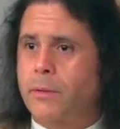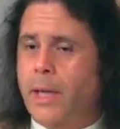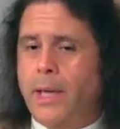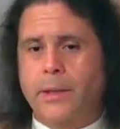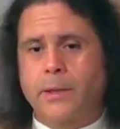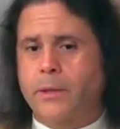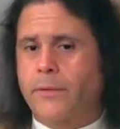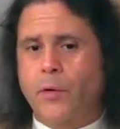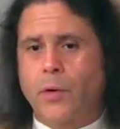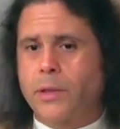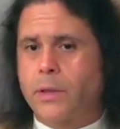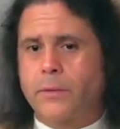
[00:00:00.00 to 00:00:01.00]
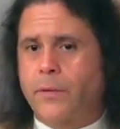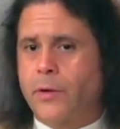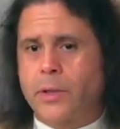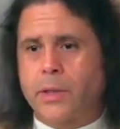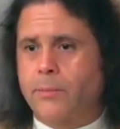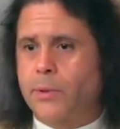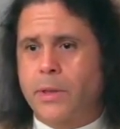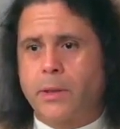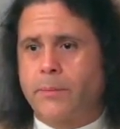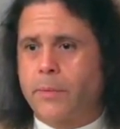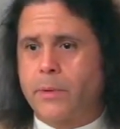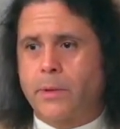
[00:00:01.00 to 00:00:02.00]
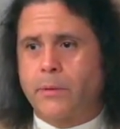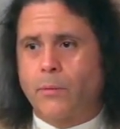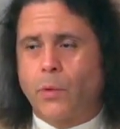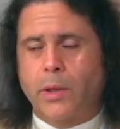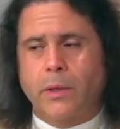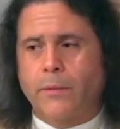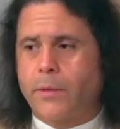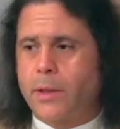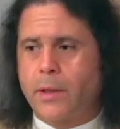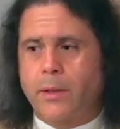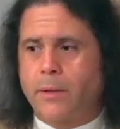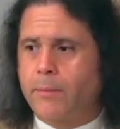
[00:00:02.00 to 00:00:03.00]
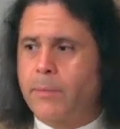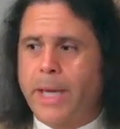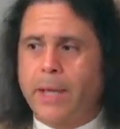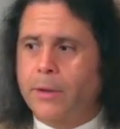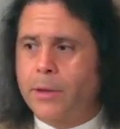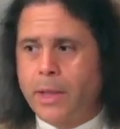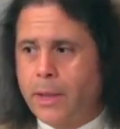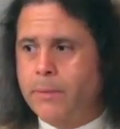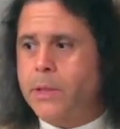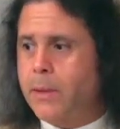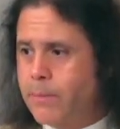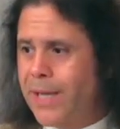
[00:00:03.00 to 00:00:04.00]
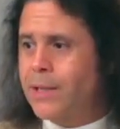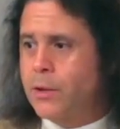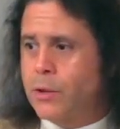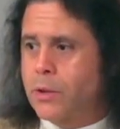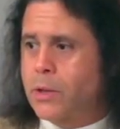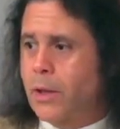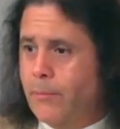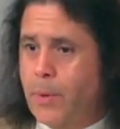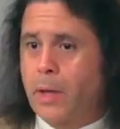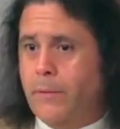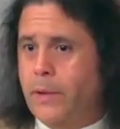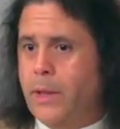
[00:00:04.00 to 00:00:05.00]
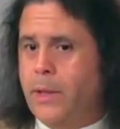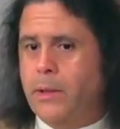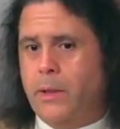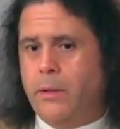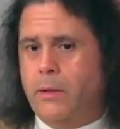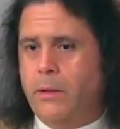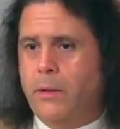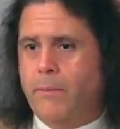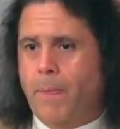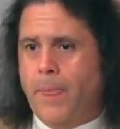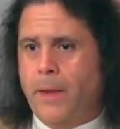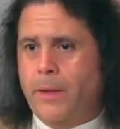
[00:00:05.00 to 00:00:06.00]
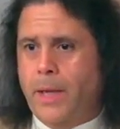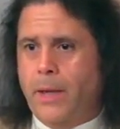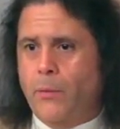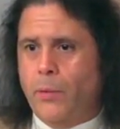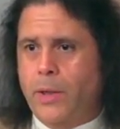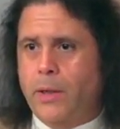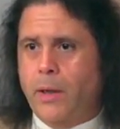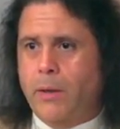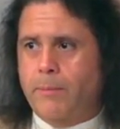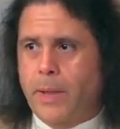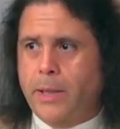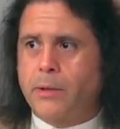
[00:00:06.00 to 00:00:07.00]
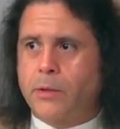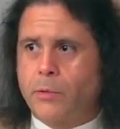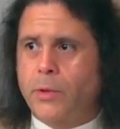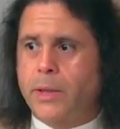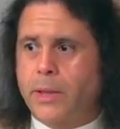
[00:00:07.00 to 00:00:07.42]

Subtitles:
And this, of course, is very simply one of the main themes and messages of Bhagavad Gita, that we are meant to